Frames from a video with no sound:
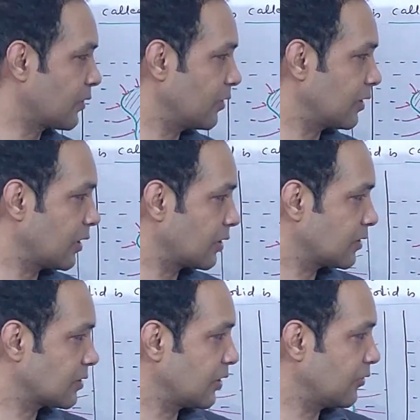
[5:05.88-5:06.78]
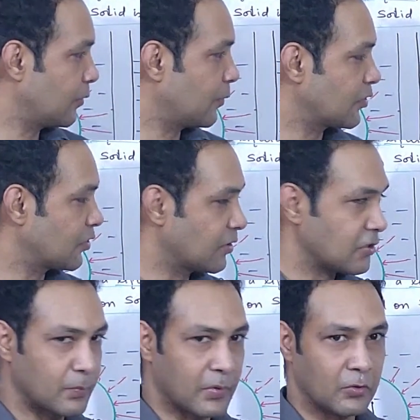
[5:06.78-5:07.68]
P1, at this level pressure
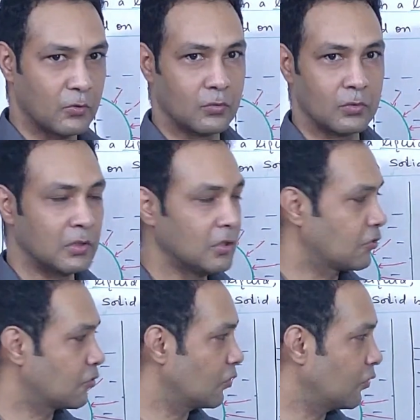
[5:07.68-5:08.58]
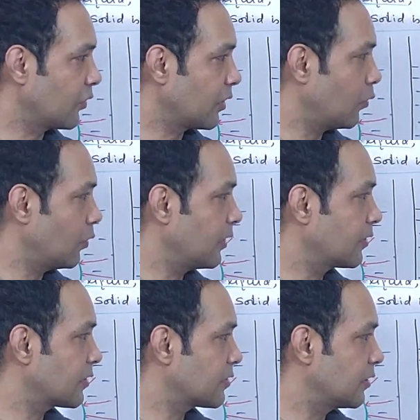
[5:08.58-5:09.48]
is P2. So we are only
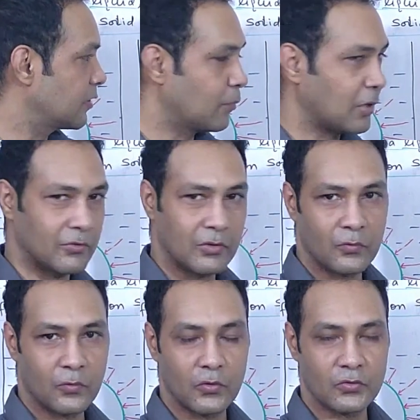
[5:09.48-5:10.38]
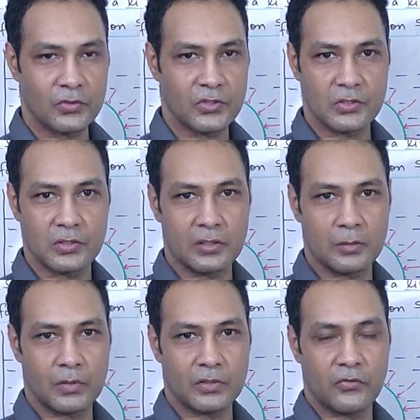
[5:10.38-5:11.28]
interested in the by-wind force, which is
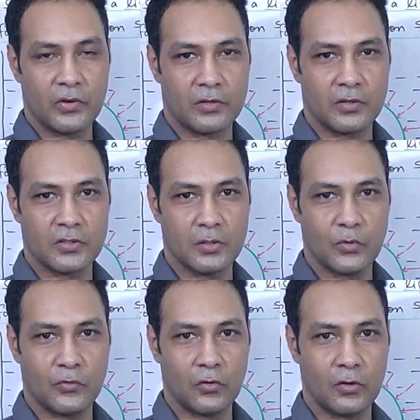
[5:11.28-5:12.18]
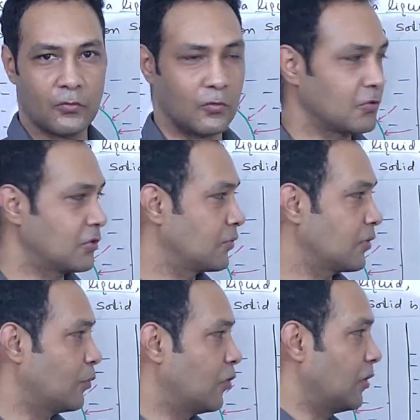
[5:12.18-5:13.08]
nothing but the vector sum of all forces
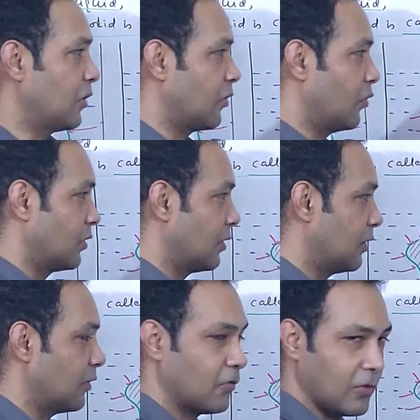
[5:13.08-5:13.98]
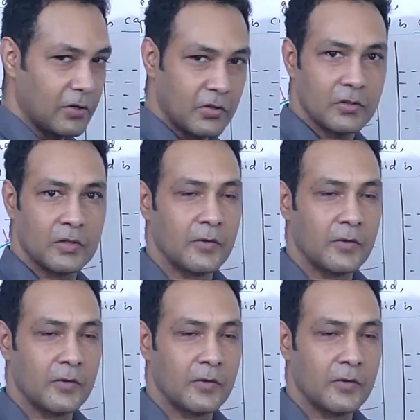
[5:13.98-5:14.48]
from all around the fluid.